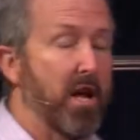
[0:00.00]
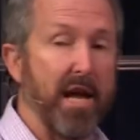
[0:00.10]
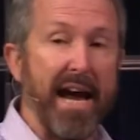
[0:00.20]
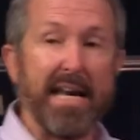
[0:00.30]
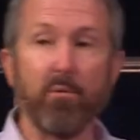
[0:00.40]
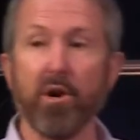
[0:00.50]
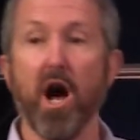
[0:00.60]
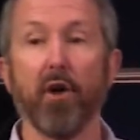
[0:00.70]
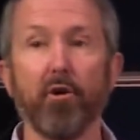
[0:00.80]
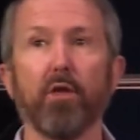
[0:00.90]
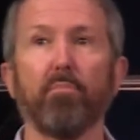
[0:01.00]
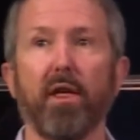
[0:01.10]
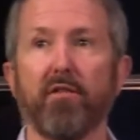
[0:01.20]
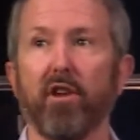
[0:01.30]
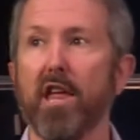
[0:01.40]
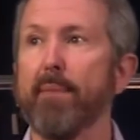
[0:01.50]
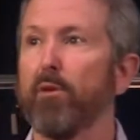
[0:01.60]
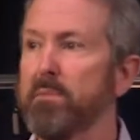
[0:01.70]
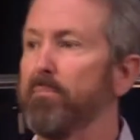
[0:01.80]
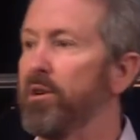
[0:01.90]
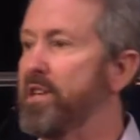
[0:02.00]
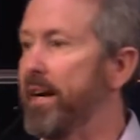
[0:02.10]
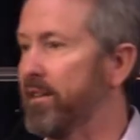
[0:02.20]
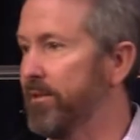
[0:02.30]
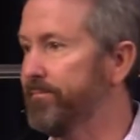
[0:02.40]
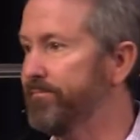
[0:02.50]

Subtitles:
anyone under the blood of the lamb would be protected.